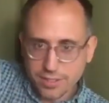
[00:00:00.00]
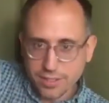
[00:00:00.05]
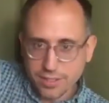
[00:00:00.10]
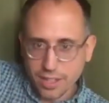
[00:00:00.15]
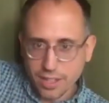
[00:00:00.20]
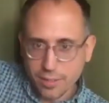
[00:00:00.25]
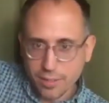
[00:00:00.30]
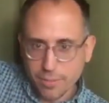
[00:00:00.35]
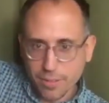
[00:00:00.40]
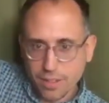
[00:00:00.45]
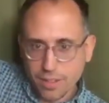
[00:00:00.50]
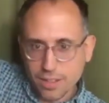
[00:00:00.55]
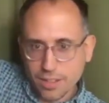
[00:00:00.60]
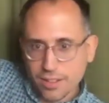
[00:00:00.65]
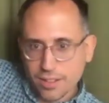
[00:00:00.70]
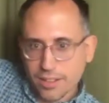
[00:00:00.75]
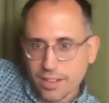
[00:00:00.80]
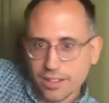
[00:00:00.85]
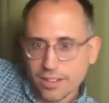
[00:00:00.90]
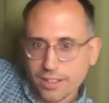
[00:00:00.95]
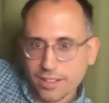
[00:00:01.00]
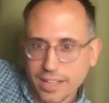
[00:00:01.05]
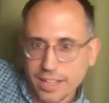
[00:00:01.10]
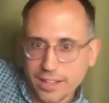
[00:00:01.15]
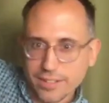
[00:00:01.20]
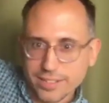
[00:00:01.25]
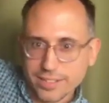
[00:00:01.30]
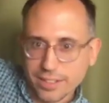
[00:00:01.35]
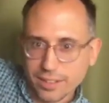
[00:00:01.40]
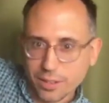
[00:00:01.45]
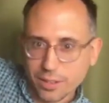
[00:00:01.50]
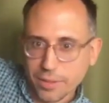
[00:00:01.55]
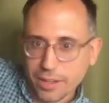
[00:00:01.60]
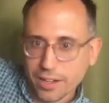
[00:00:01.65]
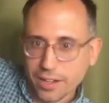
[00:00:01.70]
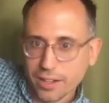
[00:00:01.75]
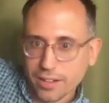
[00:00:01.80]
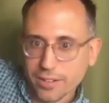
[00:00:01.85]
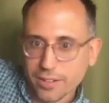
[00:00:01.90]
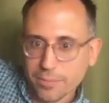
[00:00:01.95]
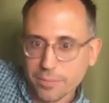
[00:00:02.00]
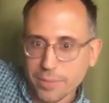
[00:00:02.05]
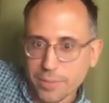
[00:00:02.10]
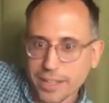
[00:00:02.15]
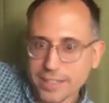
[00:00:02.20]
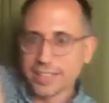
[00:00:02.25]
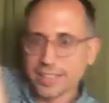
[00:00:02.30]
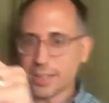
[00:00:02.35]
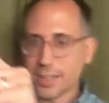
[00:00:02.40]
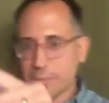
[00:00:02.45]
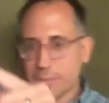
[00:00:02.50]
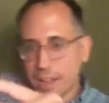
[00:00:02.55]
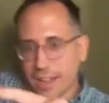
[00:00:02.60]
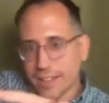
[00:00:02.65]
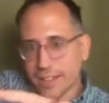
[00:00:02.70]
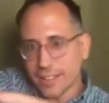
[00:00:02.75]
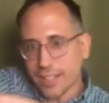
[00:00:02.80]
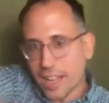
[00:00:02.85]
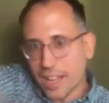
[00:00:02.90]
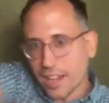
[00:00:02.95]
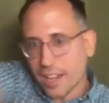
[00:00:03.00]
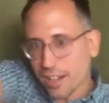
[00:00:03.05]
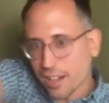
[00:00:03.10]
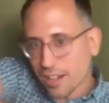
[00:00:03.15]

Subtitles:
a little better. Basically, my entire